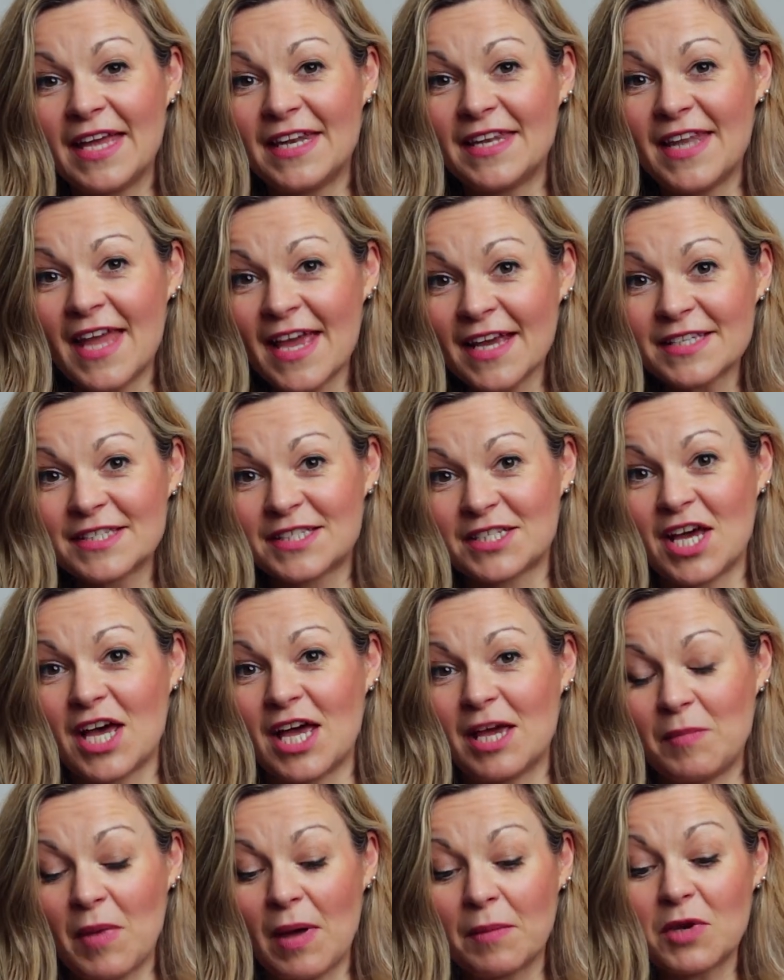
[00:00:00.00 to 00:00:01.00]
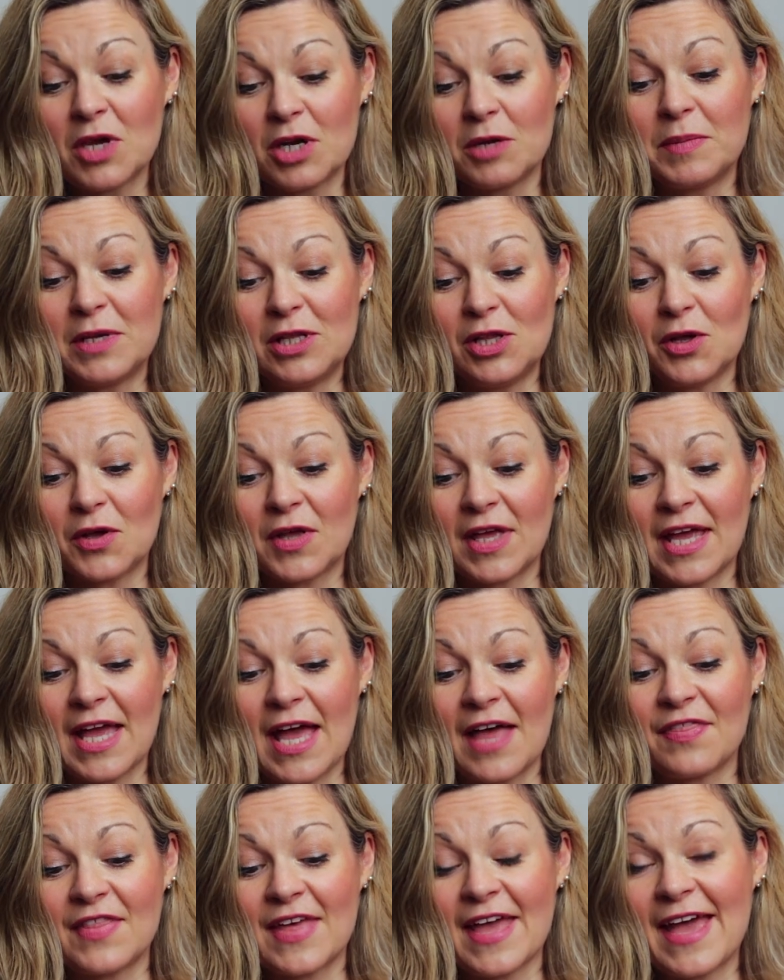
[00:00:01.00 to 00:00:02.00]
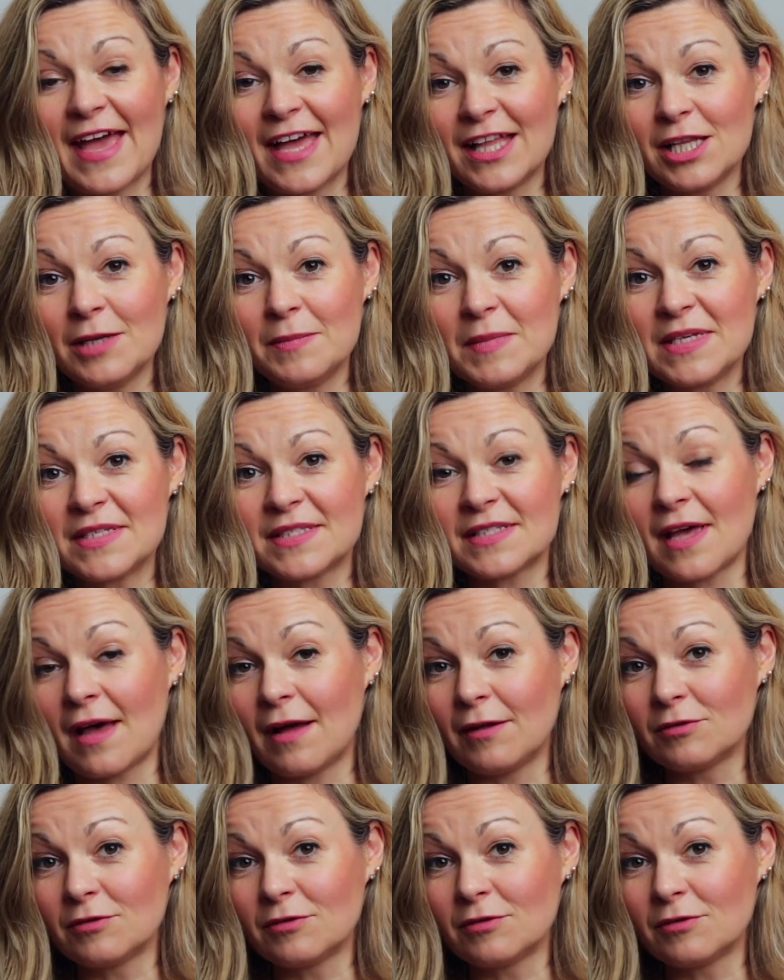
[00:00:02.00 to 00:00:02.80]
Next time, I'm going to be looking at the Elemis